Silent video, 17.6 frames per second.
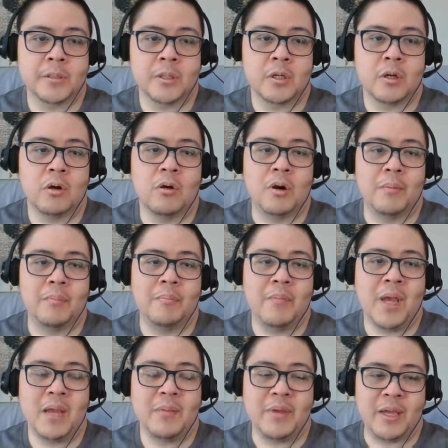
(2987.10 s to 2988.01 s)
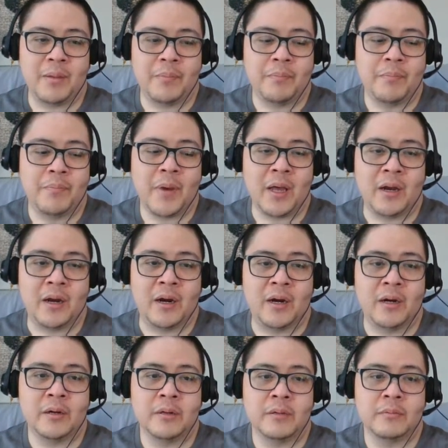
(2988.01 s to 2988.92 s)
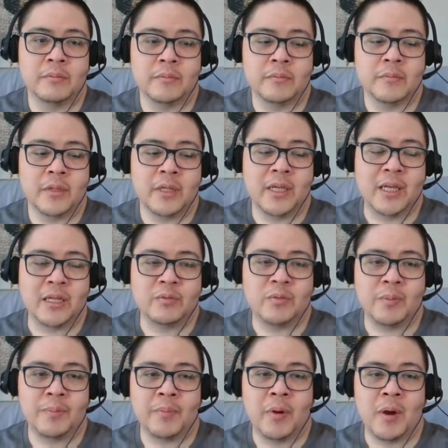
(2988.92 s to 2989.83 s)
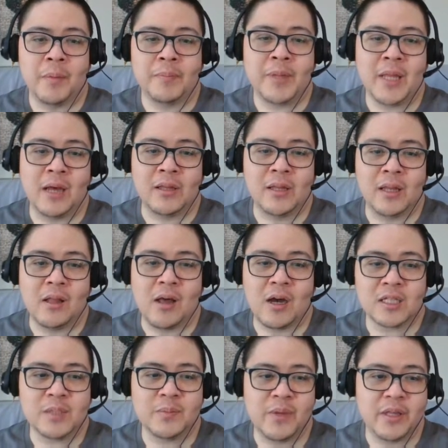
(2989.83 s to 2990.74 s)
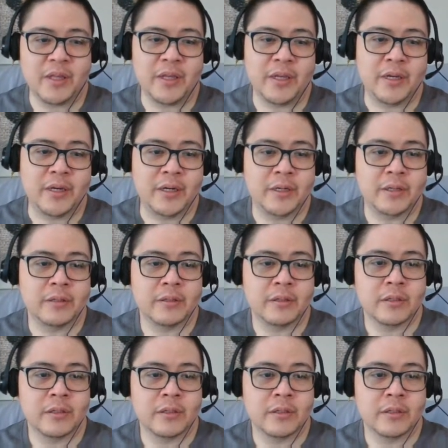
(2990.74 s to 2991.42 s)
Or maybe better is we pop down the locksmith here.